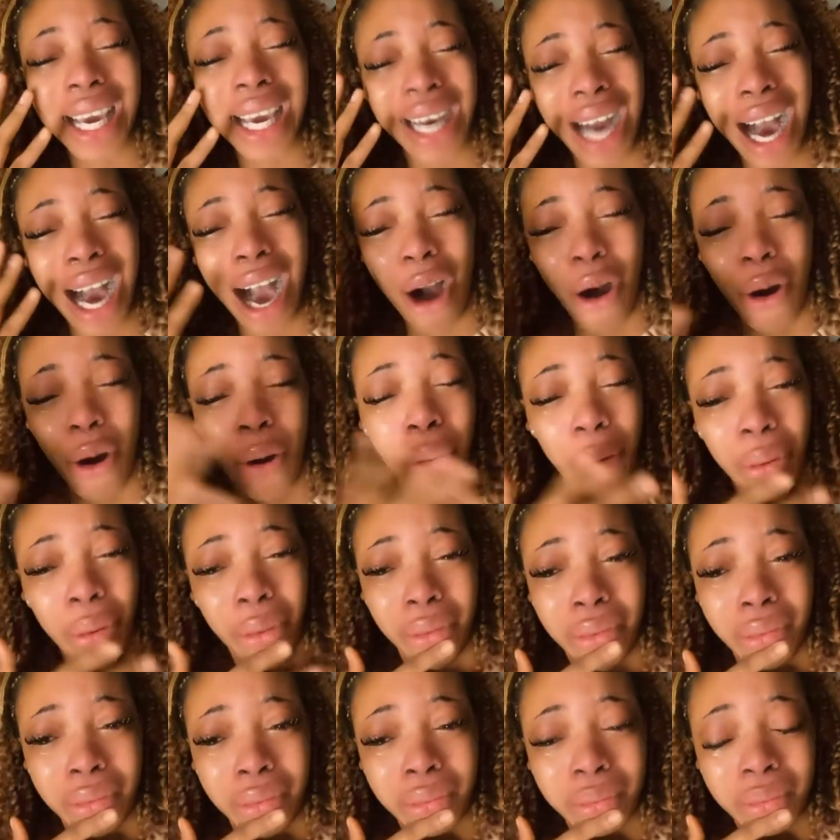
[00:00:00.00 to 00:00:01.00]
Like,
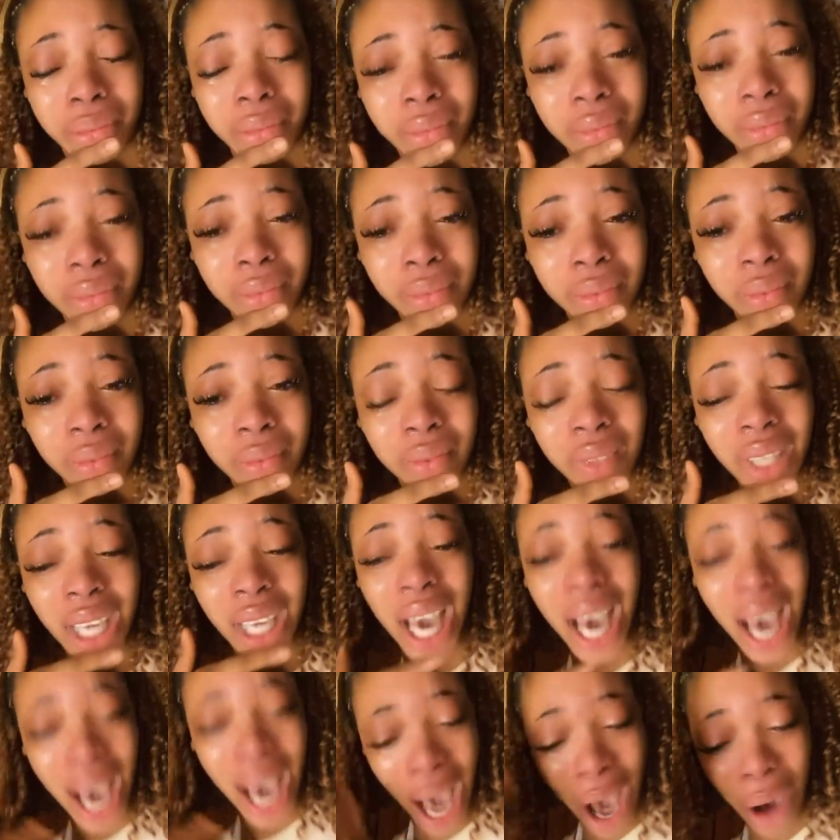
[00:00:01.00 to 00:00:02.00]
how
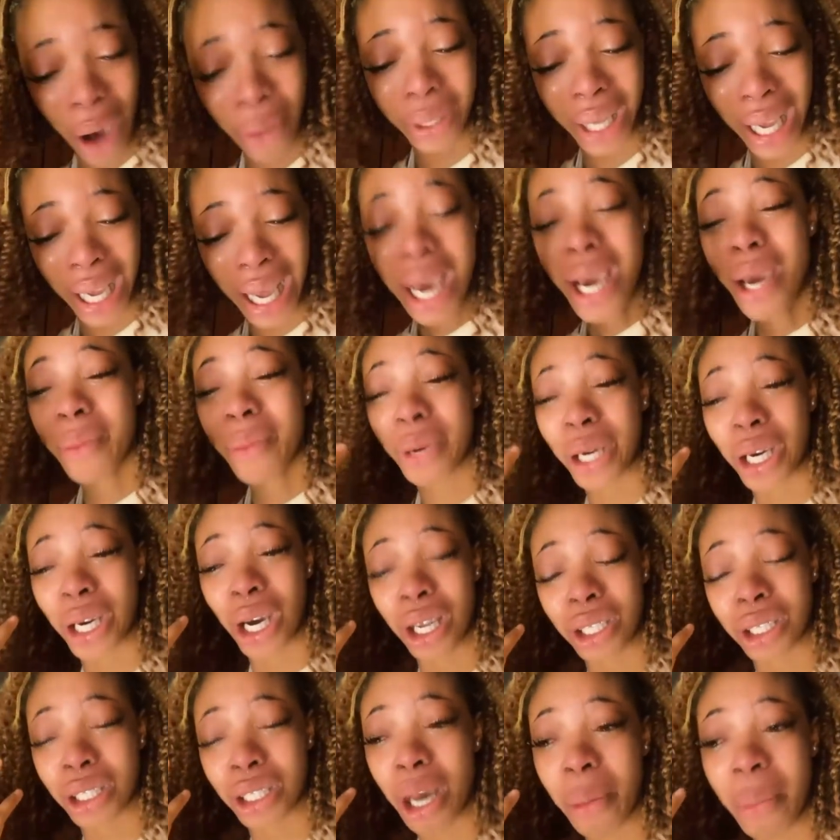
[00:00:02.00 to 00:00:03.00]
not?
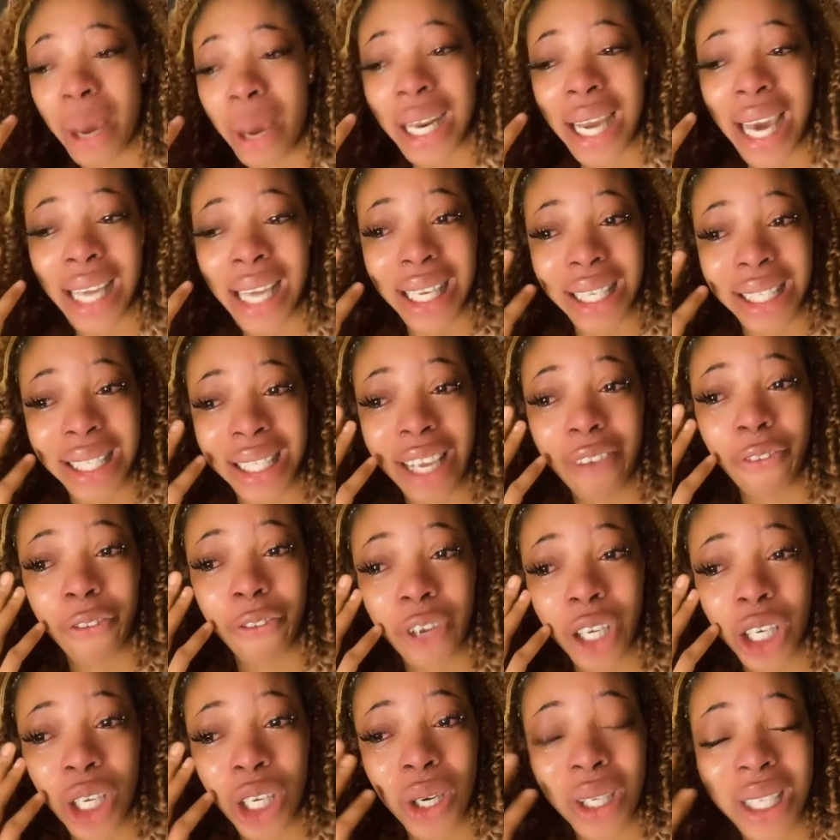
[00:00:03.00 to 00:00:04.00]
Because normally I
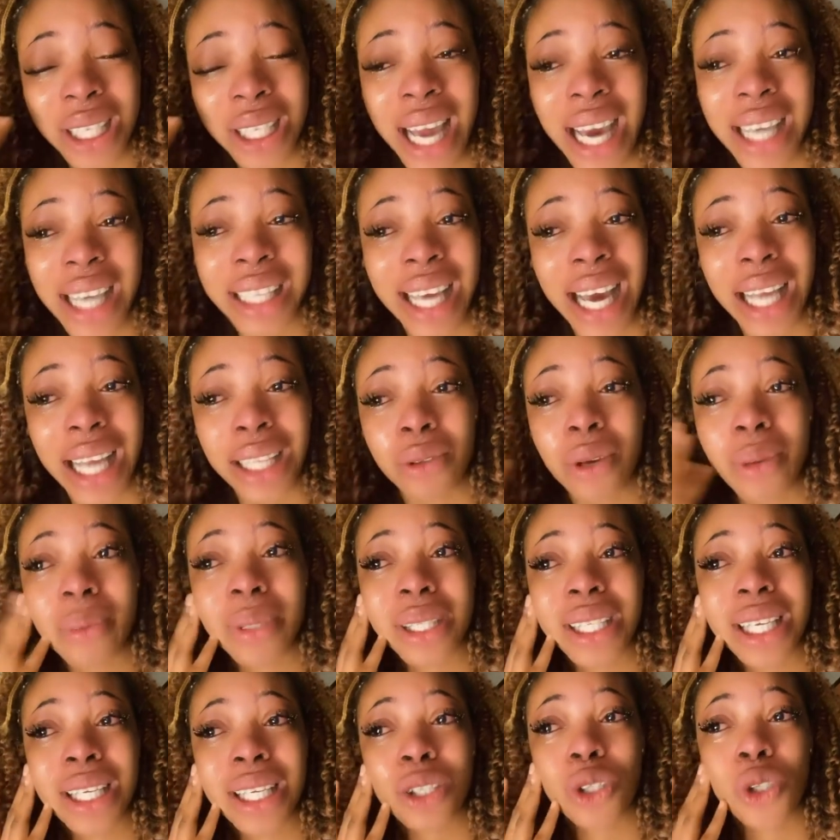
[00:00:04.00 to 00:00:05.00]
see videos like that,
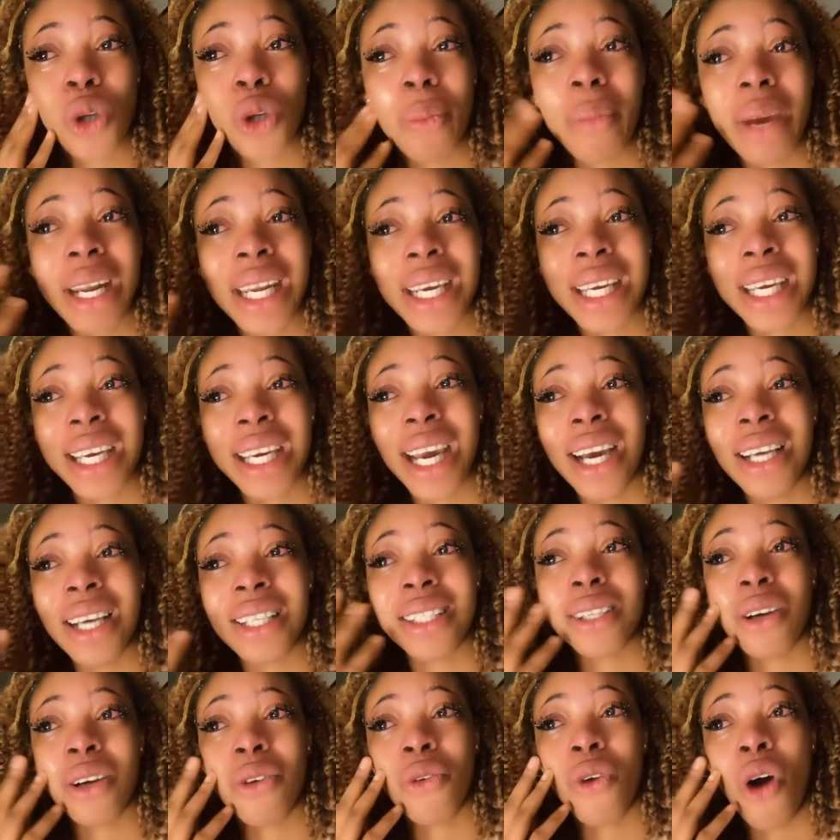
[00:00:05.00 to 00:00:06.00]
so if you say so many
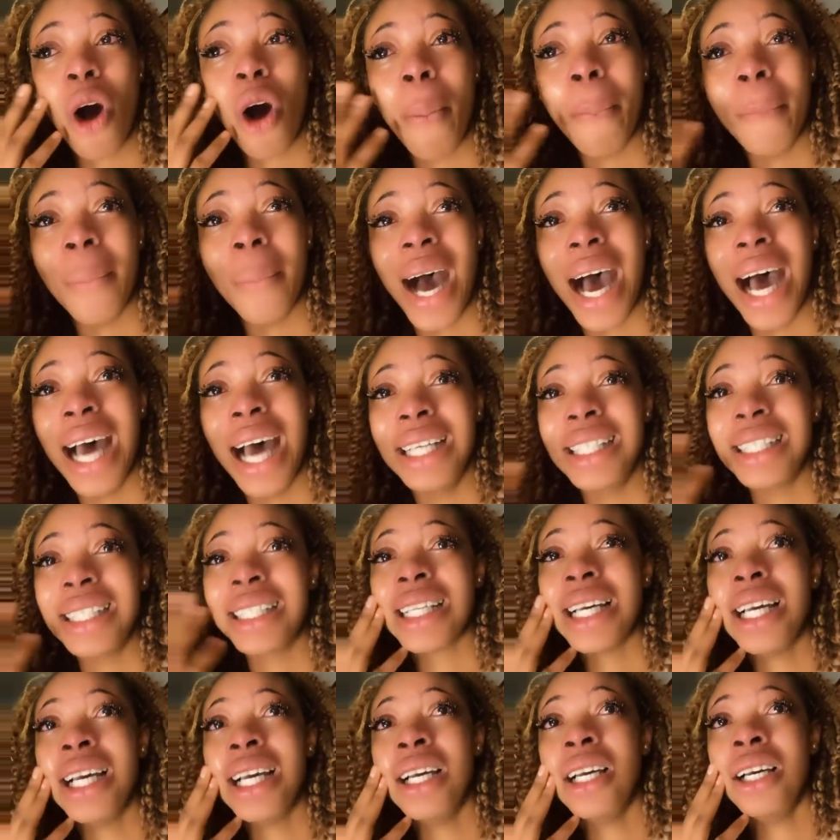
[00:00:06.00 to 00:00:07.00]
girls, they run
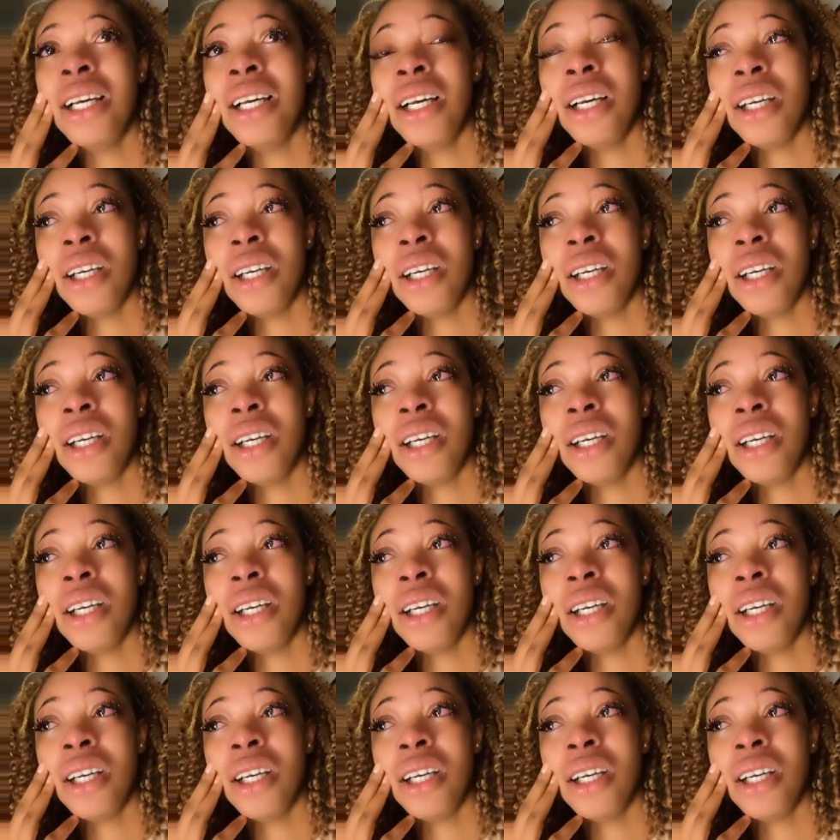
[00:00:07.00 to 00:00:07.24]
mad.